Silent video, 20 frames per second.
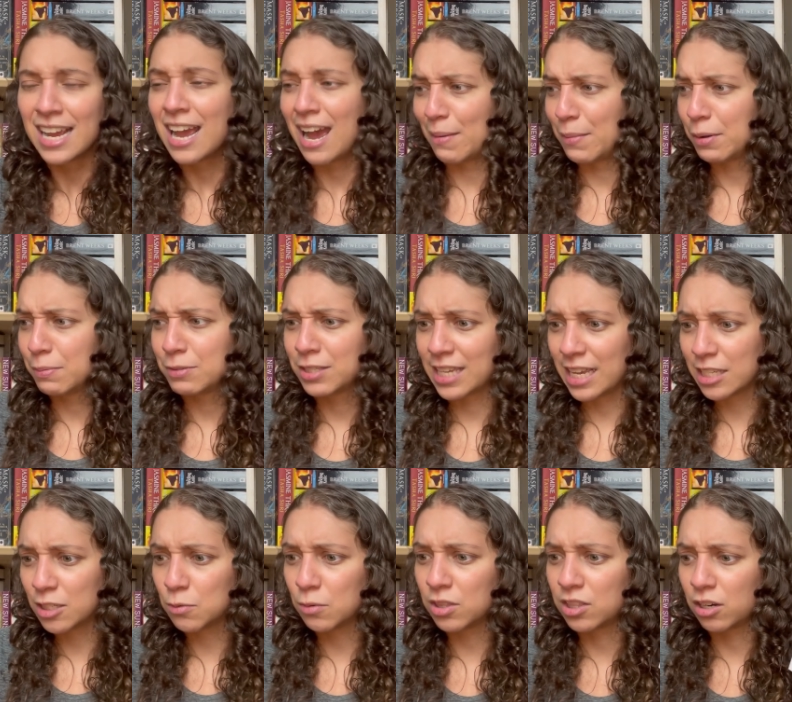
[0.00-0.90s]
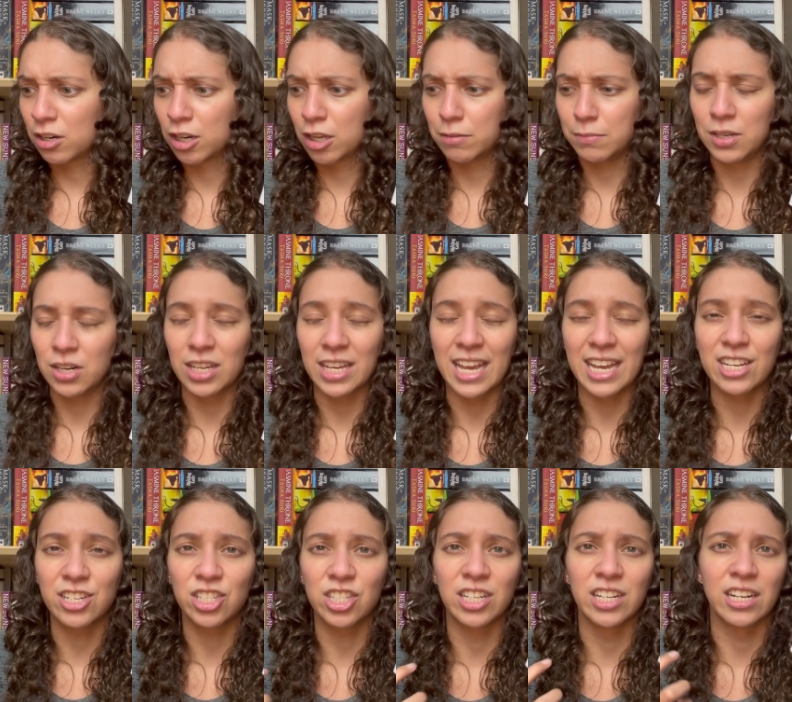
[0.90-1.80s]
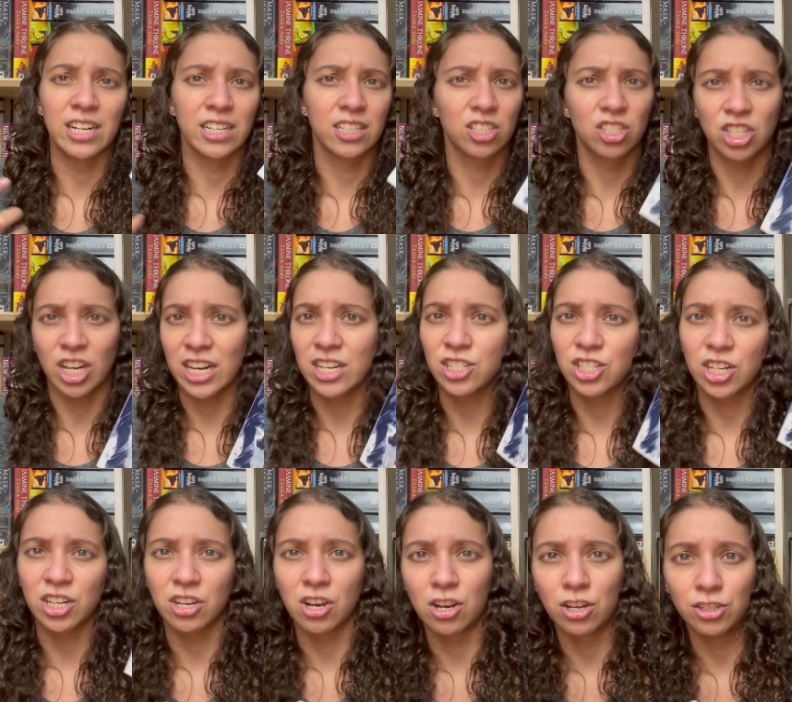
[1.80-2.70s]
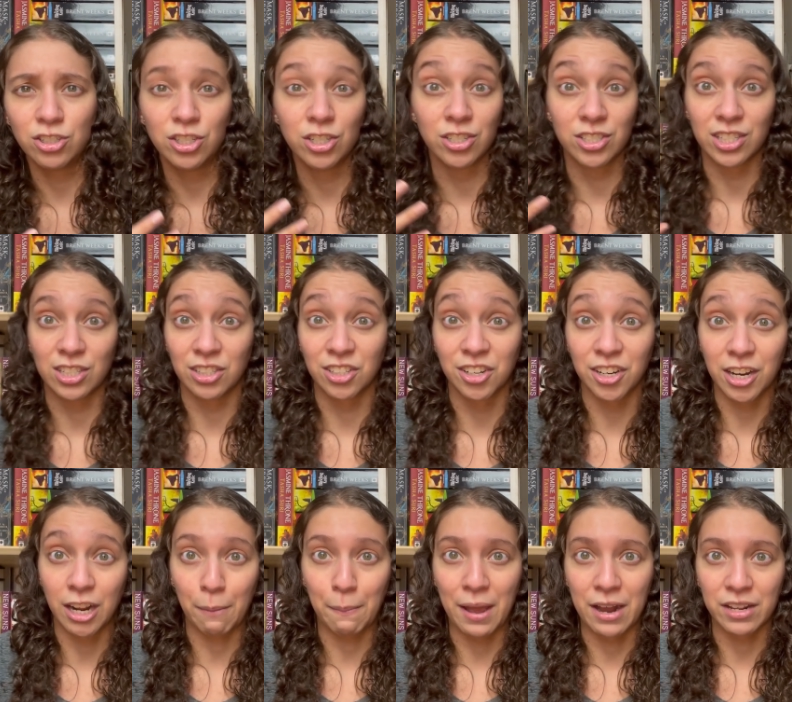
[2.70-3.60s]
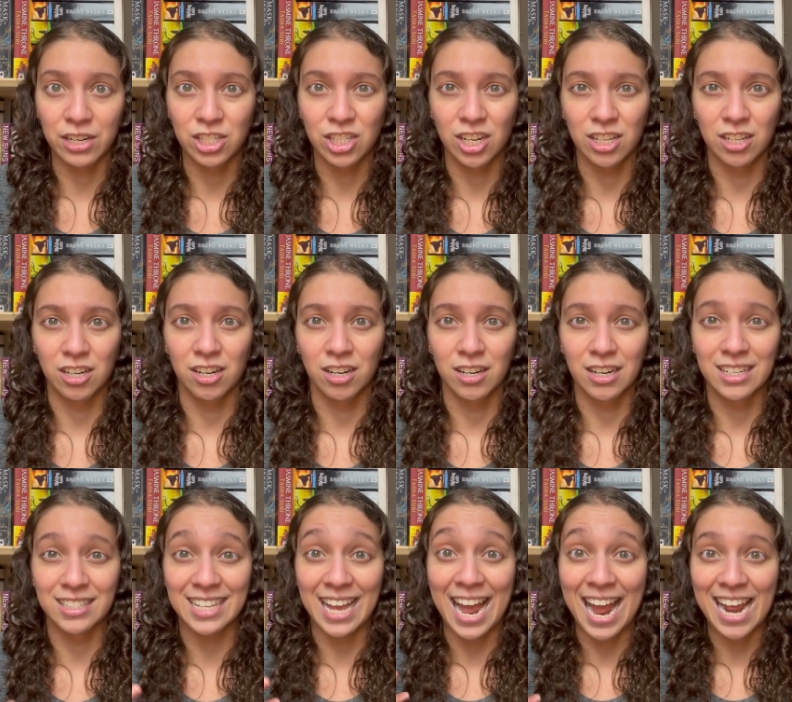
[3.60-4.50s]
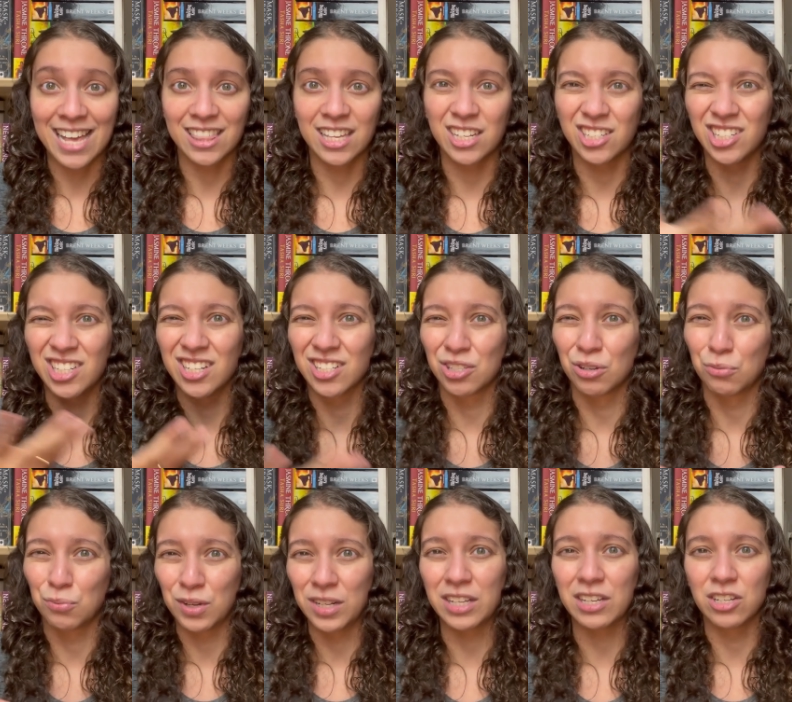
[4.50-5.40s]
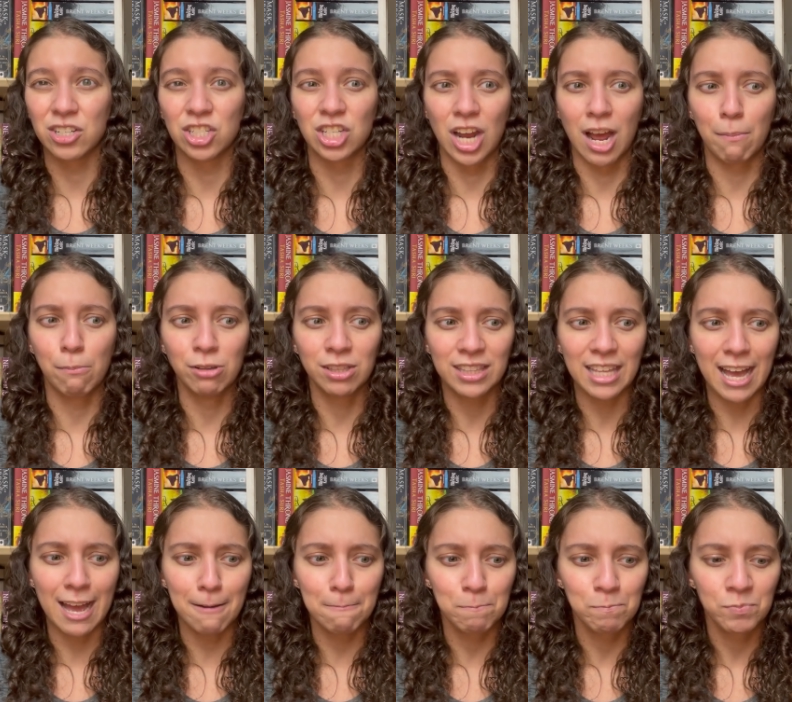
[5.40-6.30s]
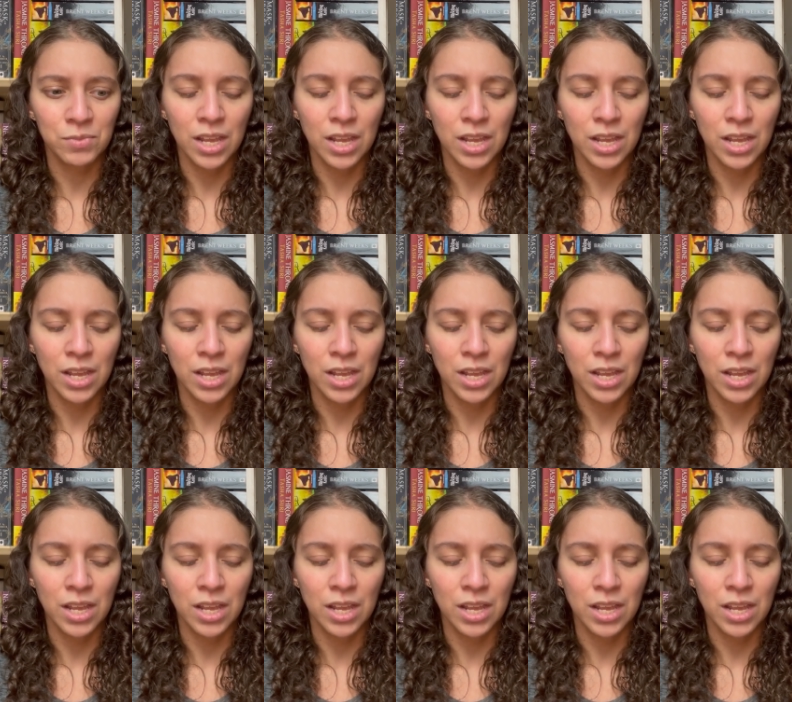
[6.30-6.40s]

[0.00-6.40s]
I'm obsessed with their communication and exchanging cultures and learning about each other, because I think she does a really good job with that.